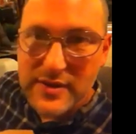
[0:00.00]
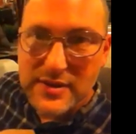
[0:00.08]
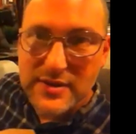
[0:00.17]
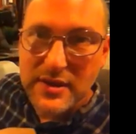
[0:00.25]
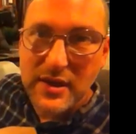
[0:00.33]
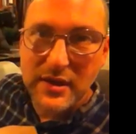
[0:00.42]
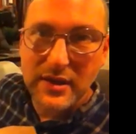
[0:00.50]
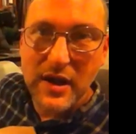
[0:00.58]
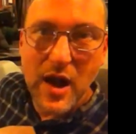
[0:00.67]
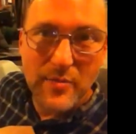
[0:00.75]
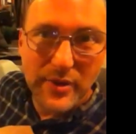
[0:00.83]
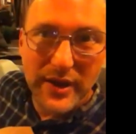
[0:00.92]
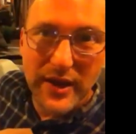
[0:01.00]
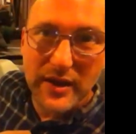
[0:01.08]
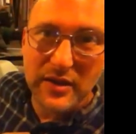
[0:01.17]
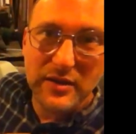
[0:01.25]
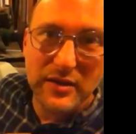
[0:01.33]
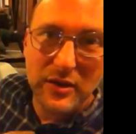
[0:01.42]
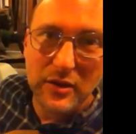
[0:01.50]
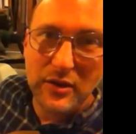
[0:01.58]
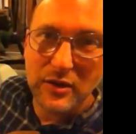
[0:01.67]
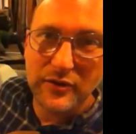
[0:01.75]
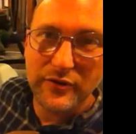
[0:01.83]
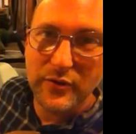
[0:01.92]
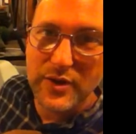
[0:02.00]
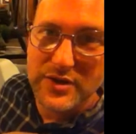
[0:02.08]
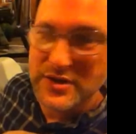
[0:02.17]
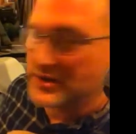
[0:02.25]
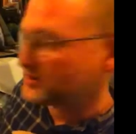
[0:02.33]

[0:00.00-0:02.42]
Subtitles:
this complicated curve, which